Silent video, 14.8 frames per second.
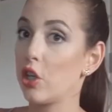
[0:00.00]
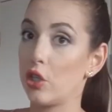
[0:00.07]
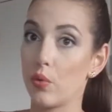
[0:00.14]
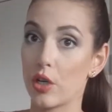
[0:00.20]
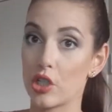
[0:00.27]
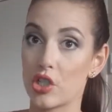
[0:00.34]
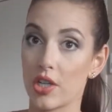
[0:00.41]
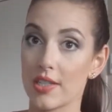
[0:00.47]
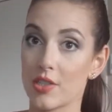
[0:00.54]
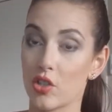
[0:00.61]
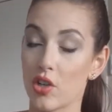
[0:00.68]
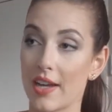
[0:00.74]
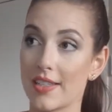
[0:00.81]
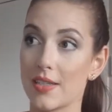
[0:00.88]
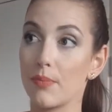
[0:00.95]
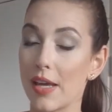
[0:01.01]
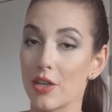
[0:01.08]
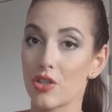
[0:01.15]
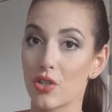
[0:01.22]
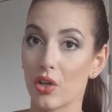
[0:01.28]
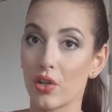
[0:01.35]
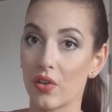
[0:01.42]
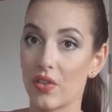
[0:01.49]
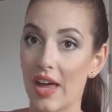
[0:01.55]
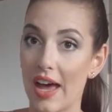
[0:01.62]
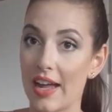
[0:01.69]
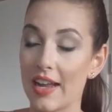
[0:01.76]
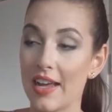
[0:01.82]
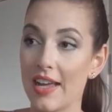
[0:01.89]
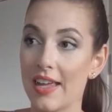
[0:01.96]
You are just trying to make sure
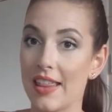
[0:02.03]
that